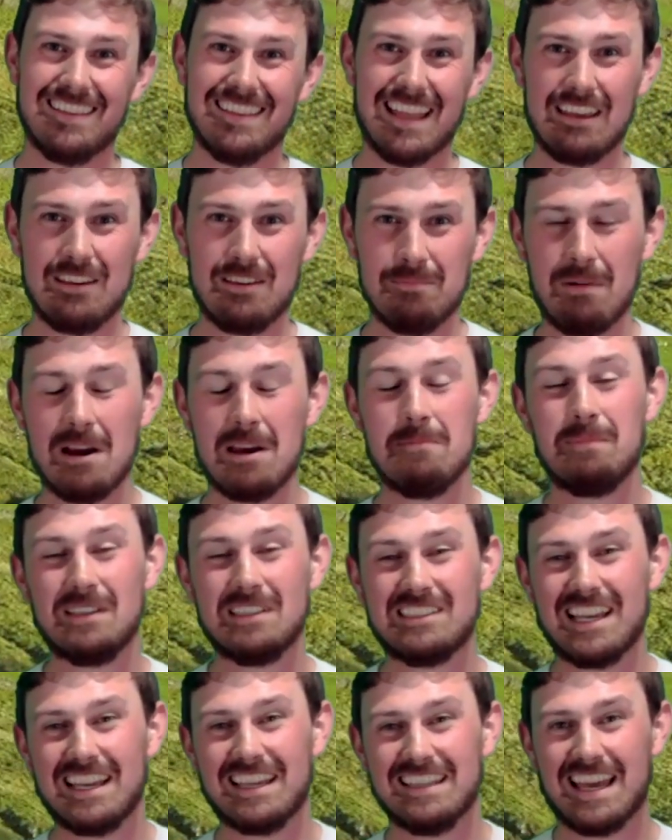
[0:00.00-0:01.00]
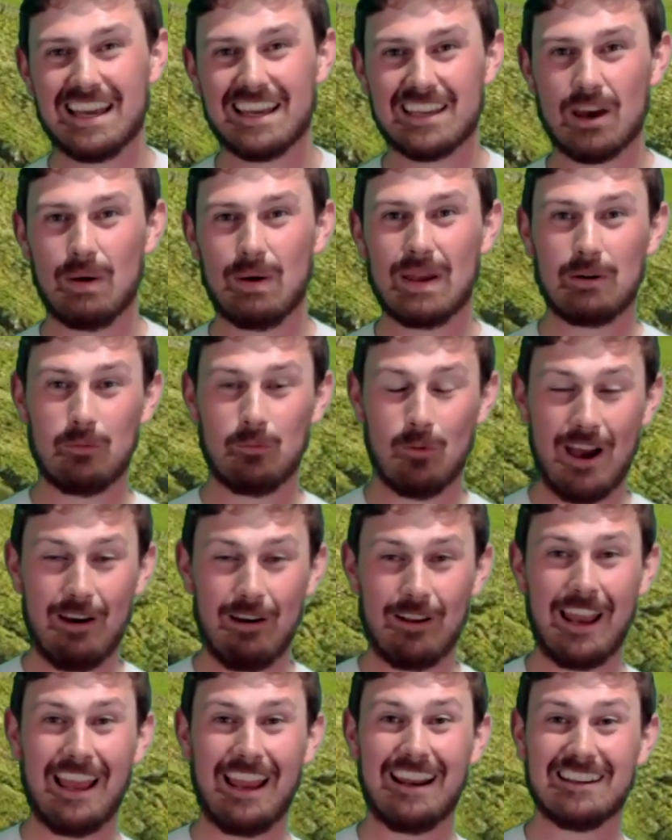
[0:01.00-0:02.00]
Now, you might be sitting there going,
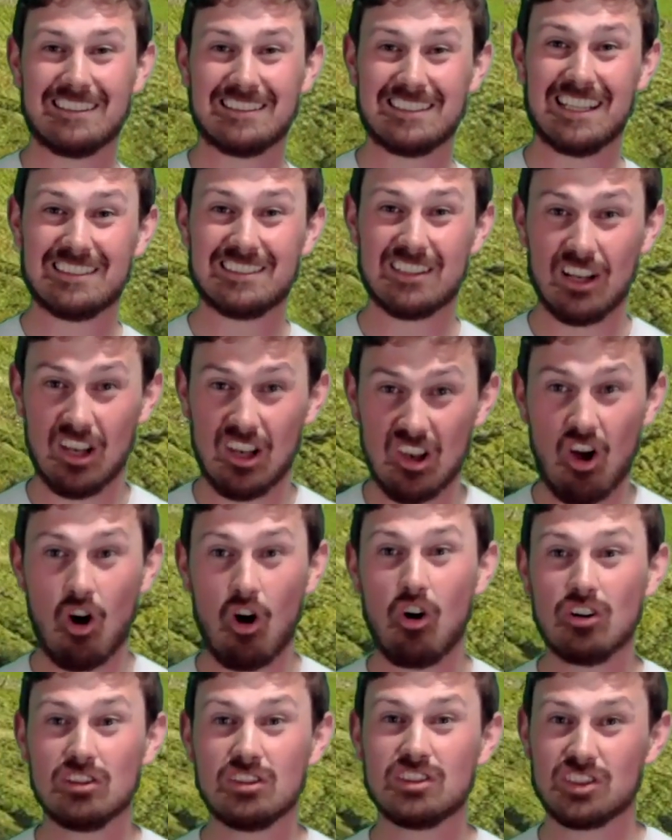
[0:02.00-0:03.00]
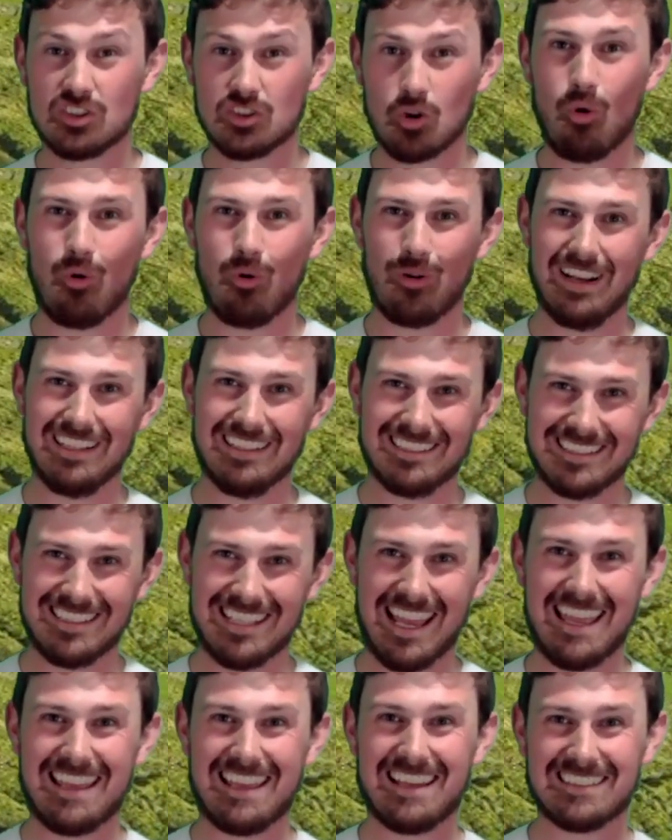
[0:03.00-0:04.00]
wow, Alex, that's a long story to
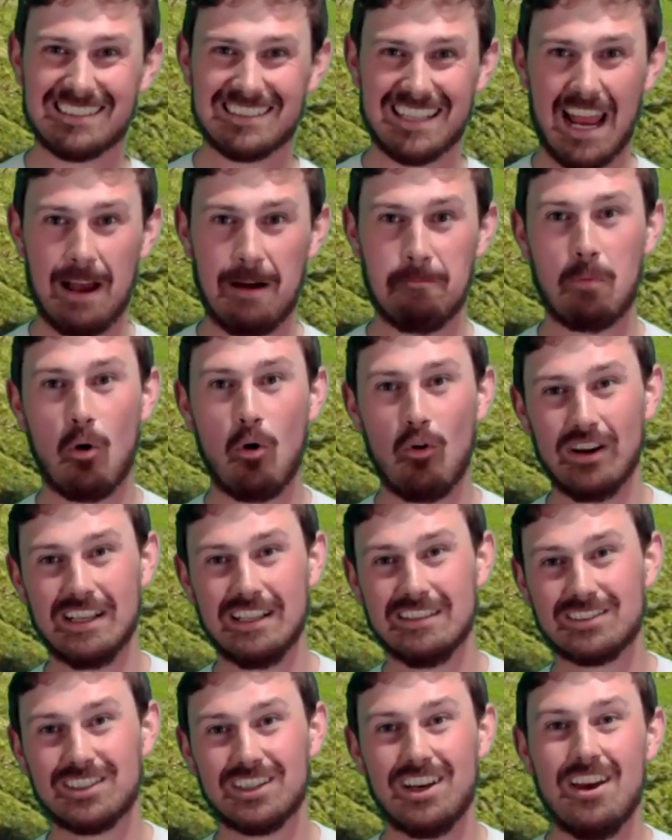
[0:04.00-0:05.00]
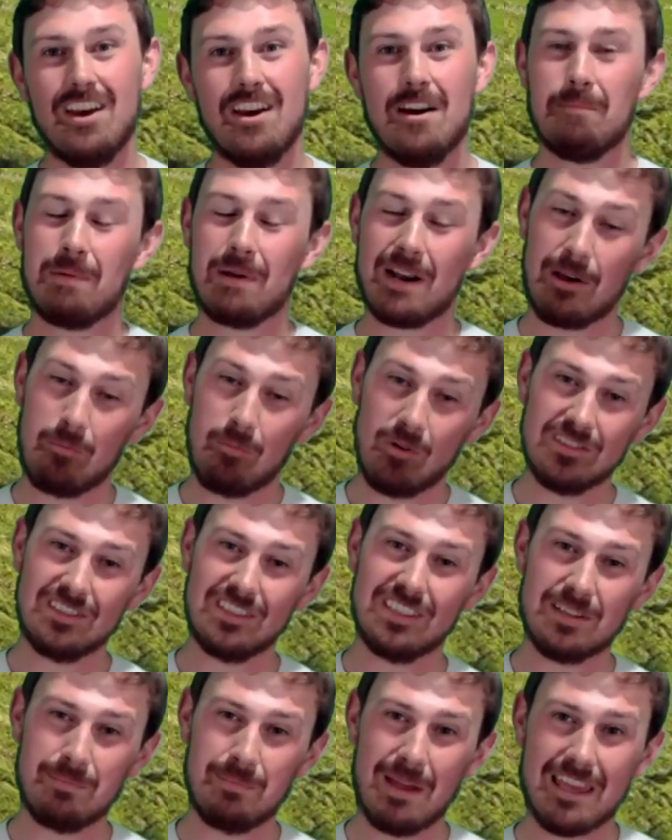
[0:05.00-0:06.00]
take us to that point. But I
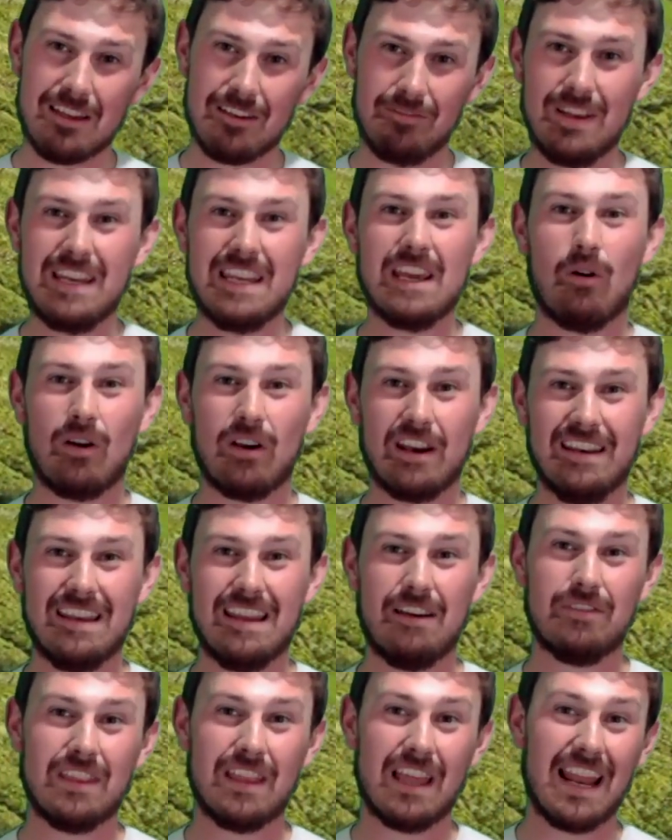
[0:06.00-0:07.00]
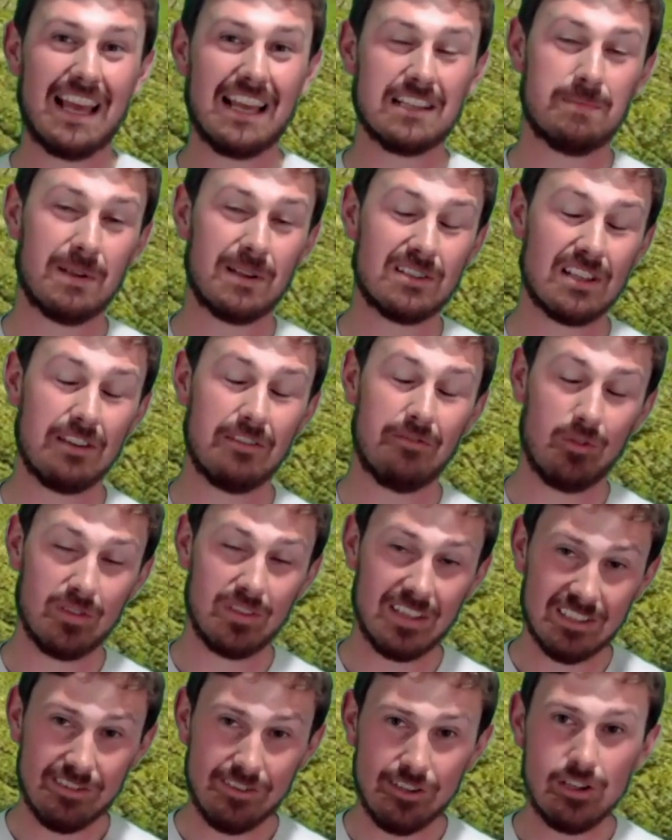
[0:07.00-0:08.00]
wanted to make a video on it nevertheless, because I
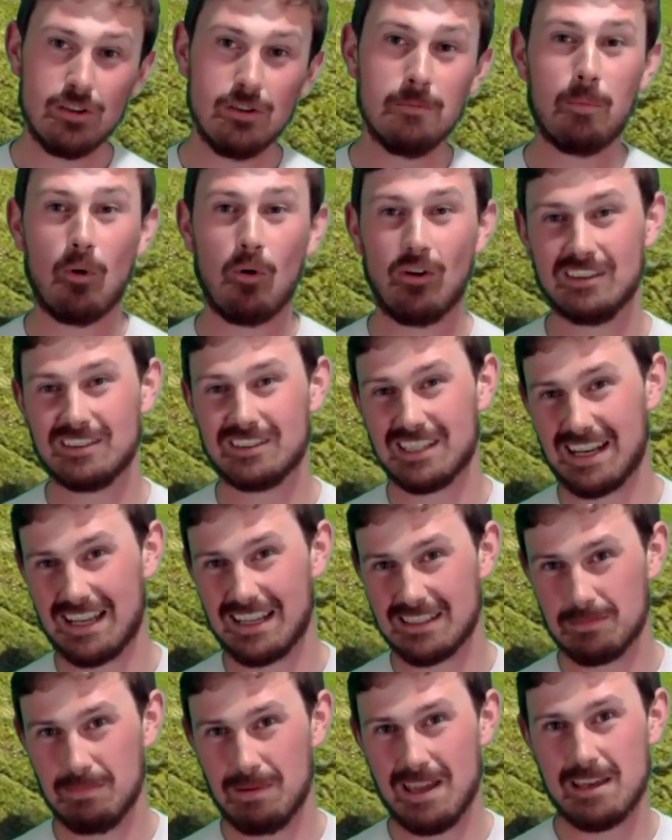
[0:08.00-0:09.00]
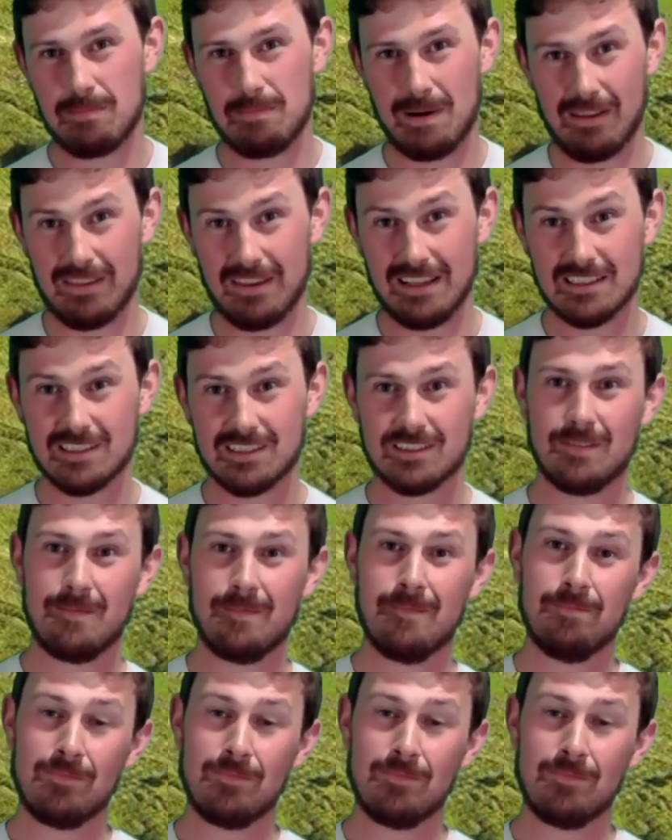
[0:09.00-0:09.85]
thought there's two points I'd like to make about this.